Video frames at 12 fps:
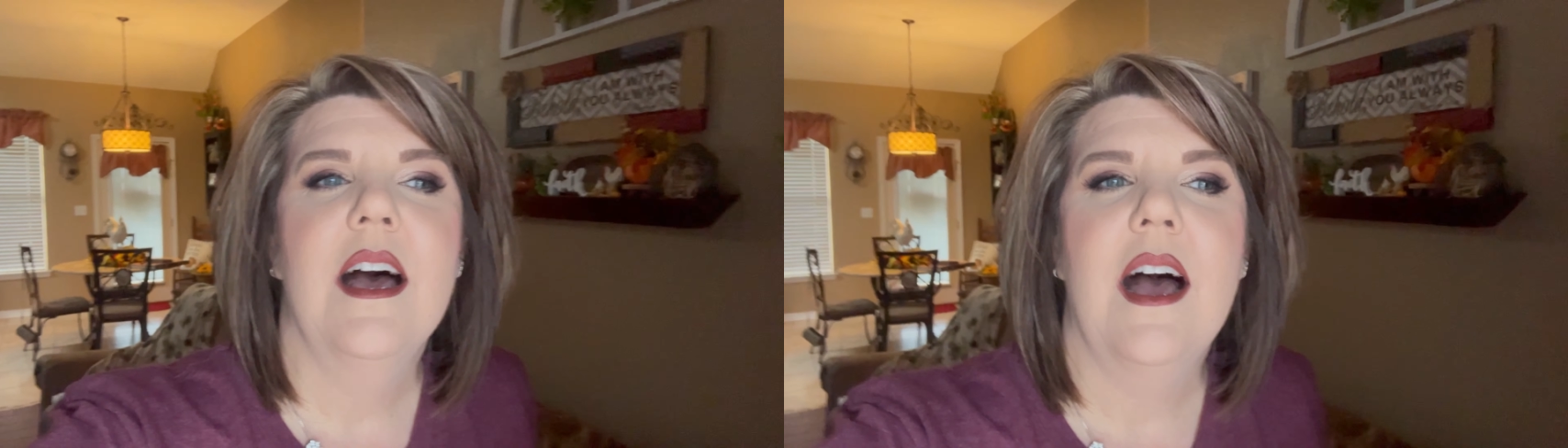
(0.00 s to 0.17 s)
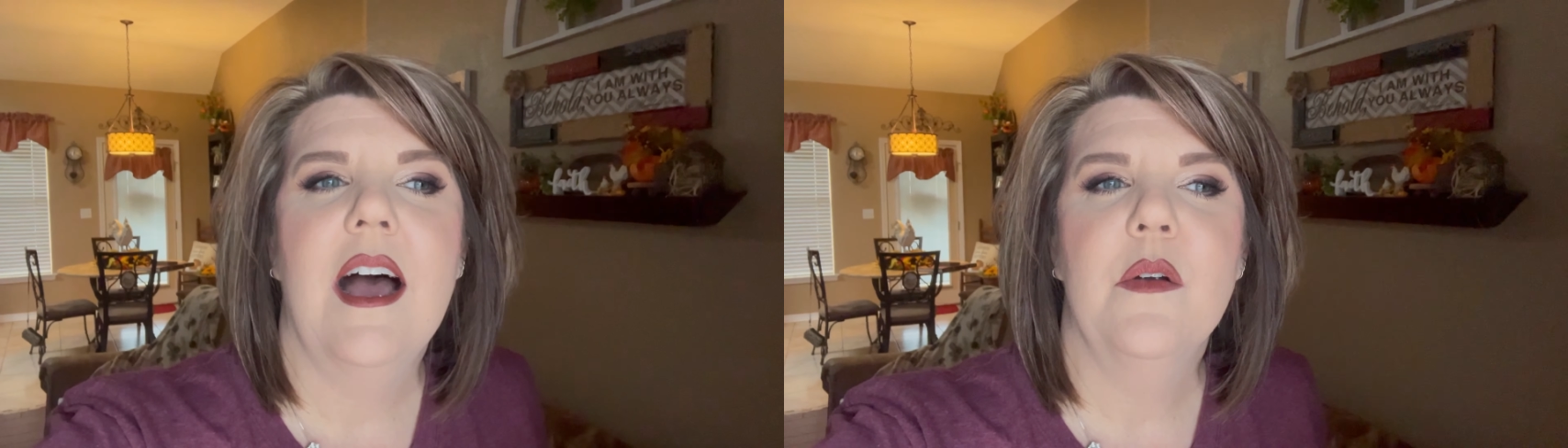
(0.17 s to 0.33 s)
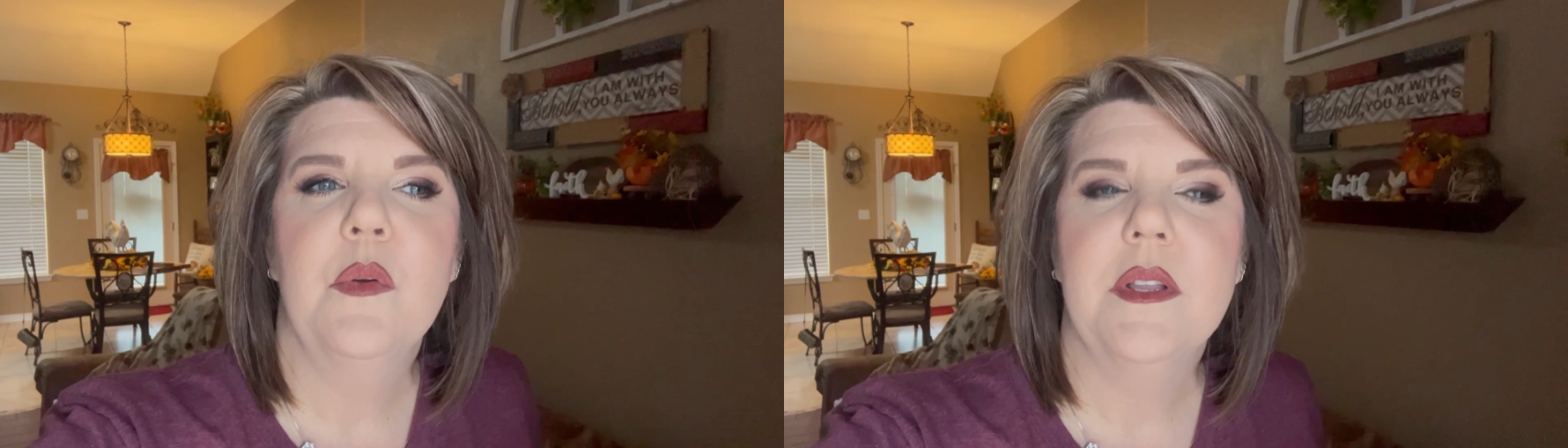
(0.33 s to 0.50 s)

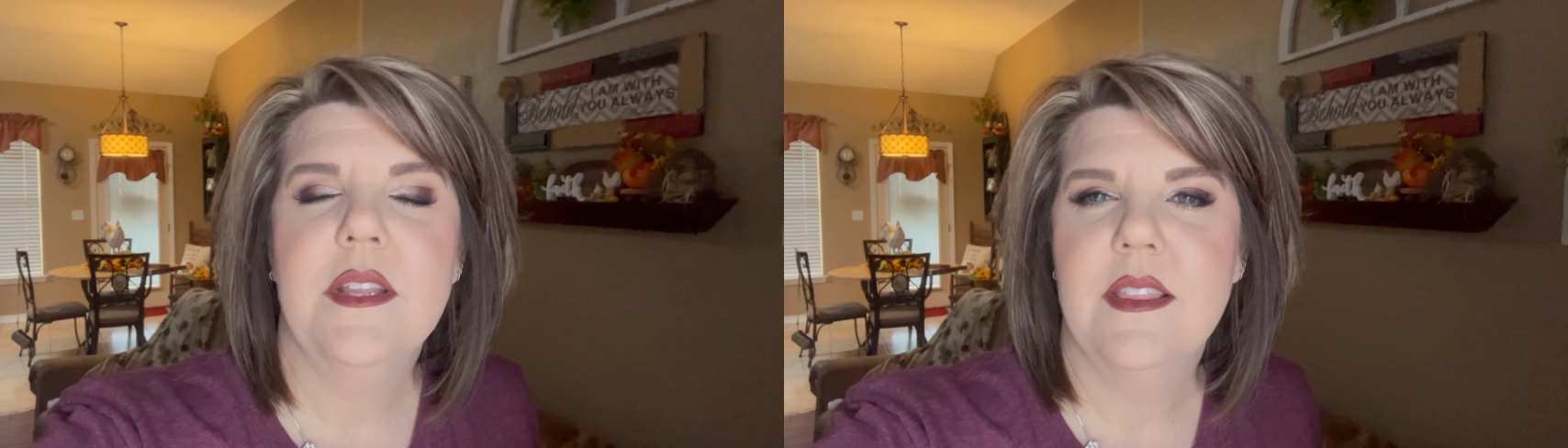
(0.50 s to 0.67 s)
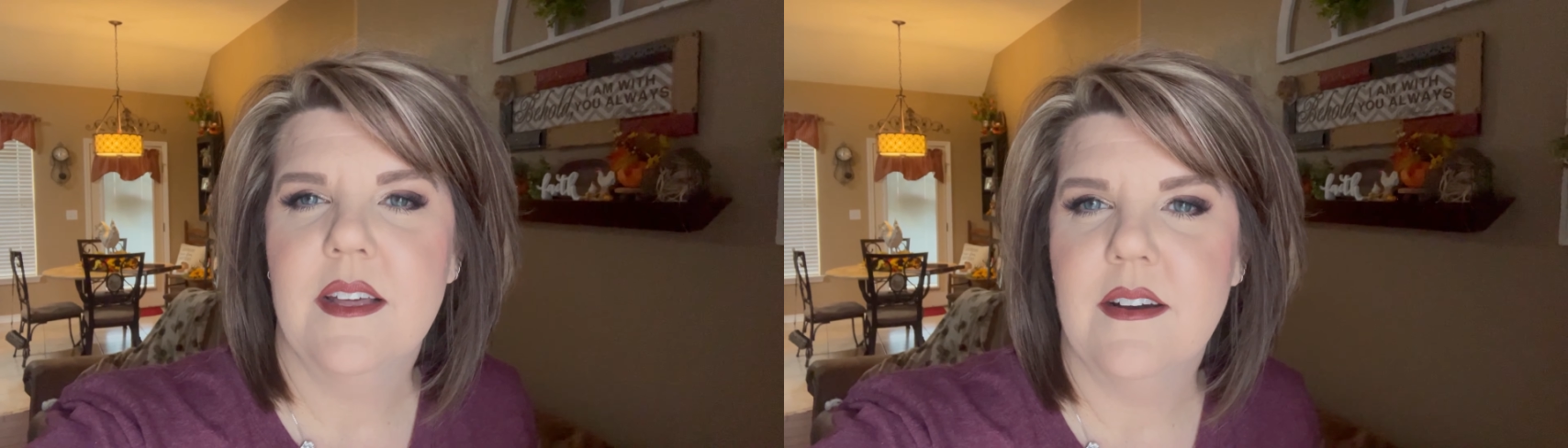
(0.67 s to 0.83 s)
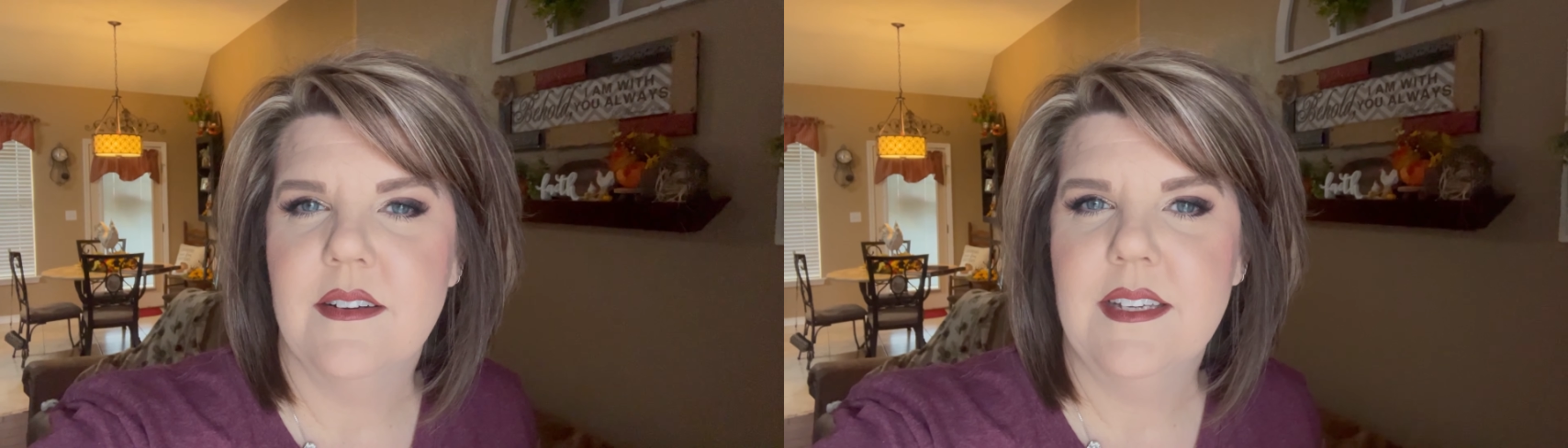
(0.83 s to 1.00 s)
I really
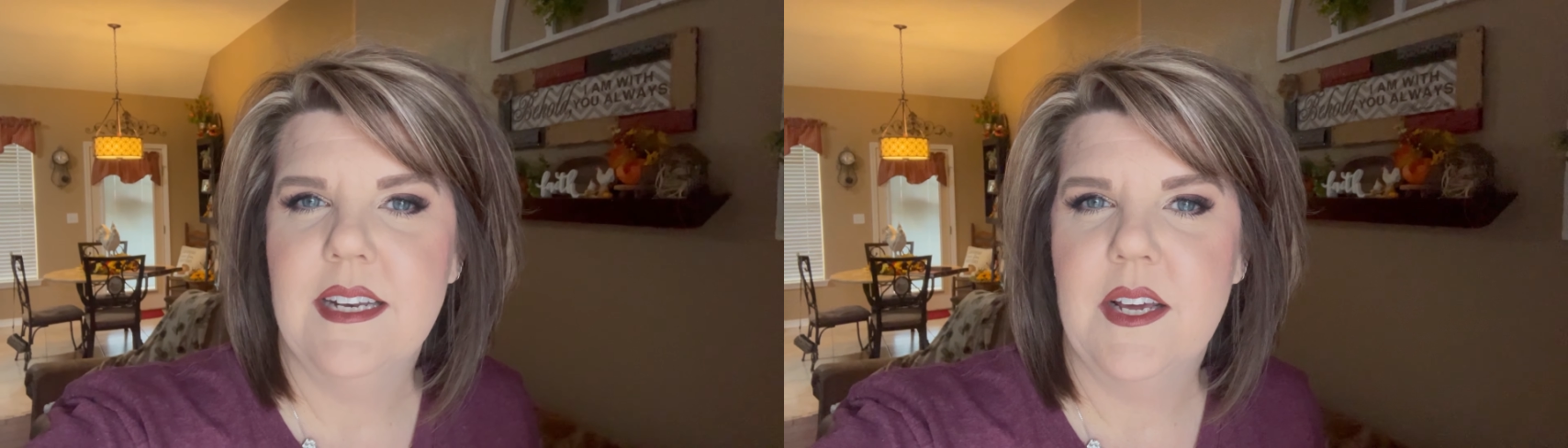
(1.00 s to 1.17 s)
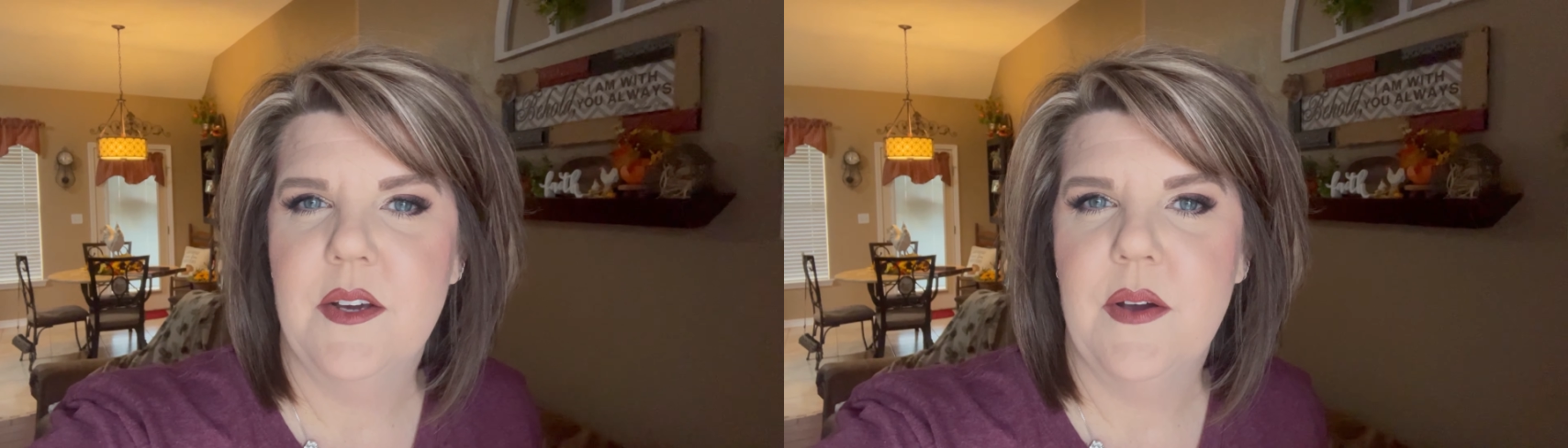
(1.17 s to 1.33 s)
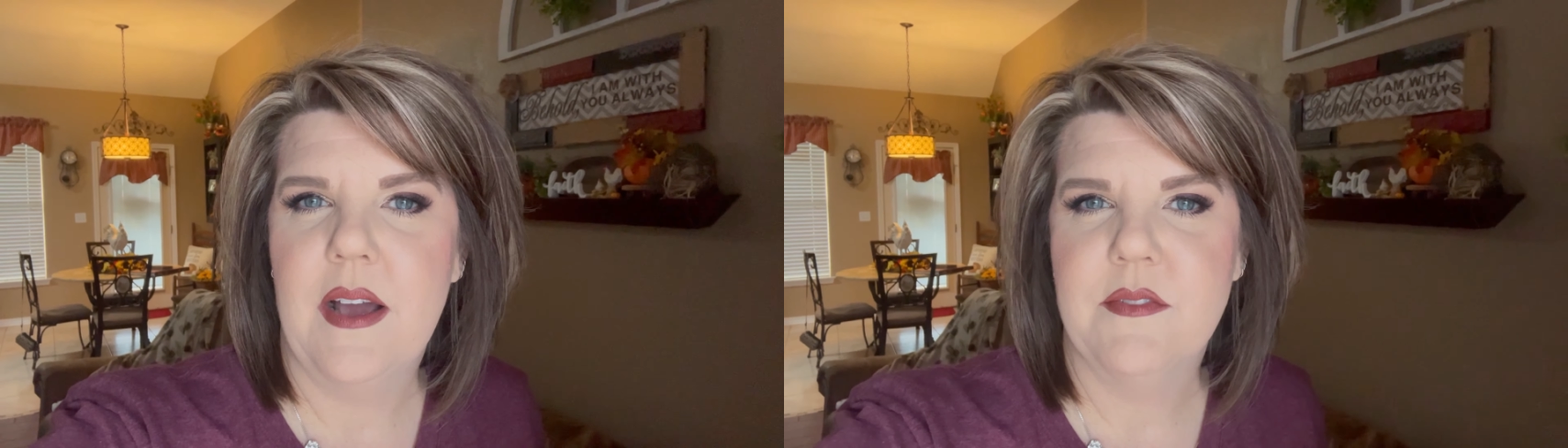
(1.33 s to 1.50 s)
thought, you know,
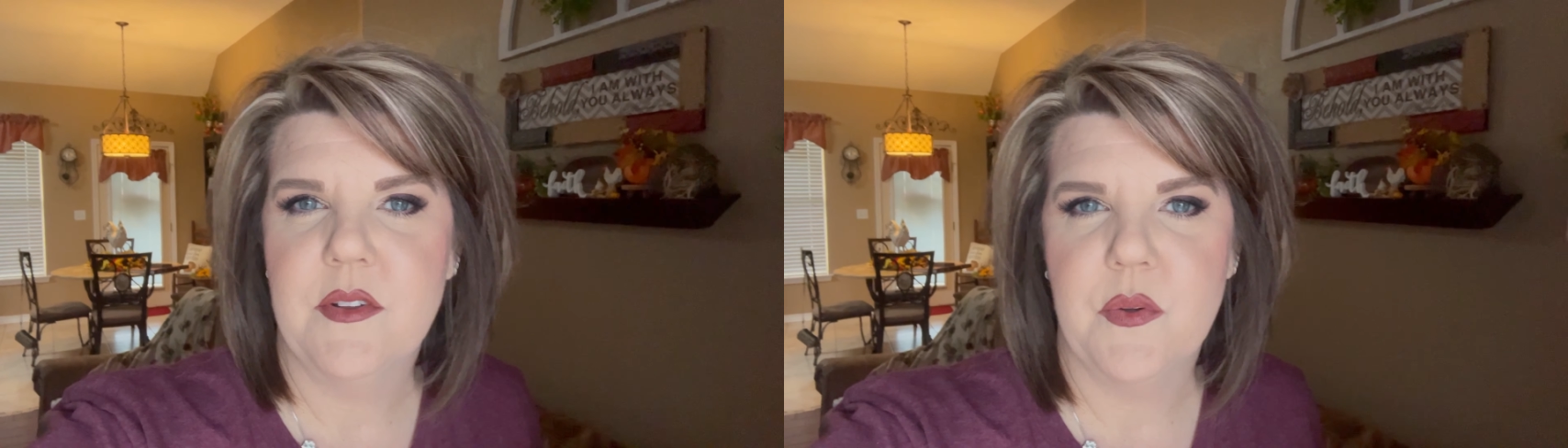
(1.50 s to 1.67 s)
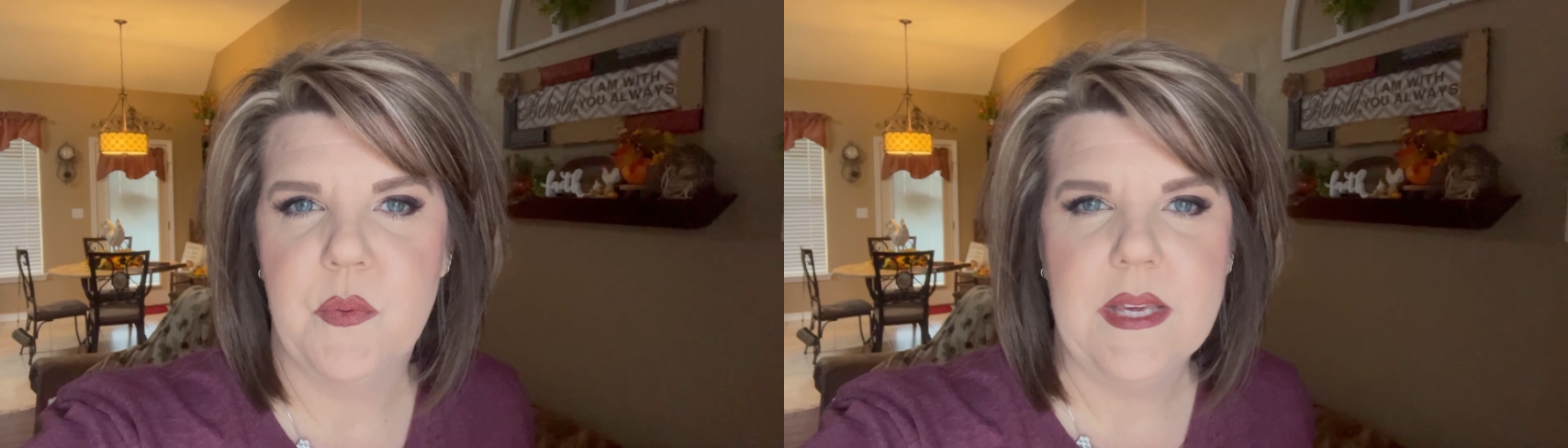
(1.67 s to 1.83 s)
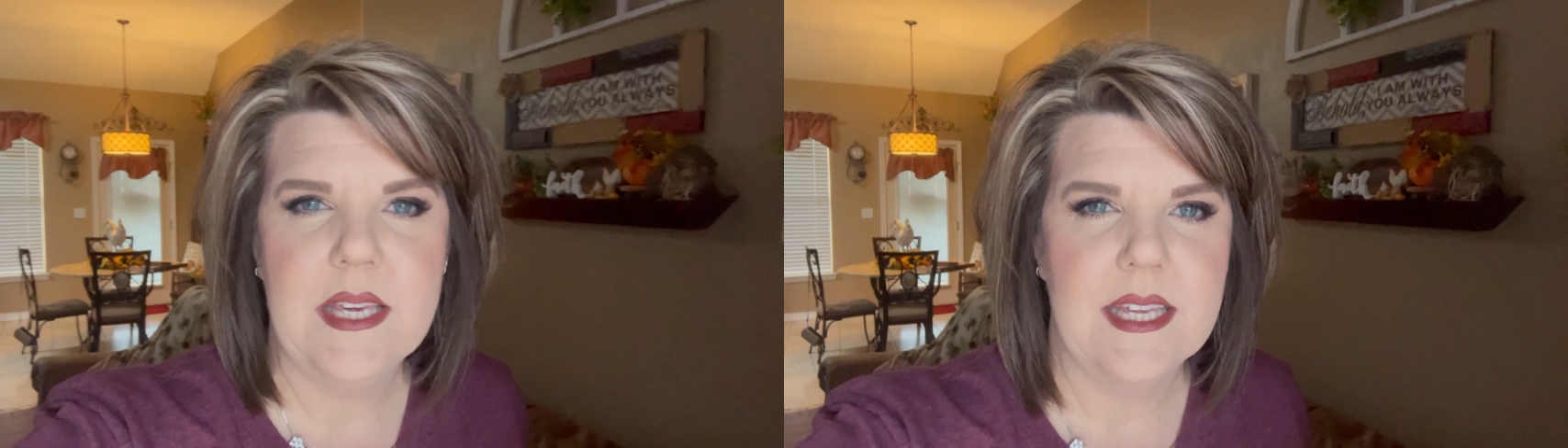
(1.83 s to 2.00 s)
after the
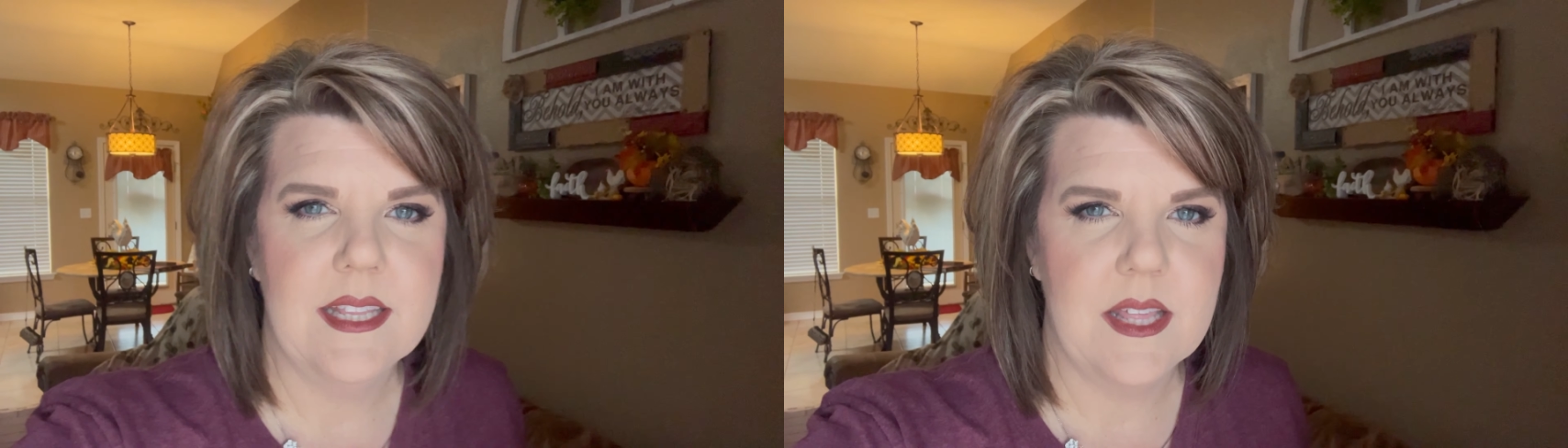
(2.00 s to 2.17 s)
weekend,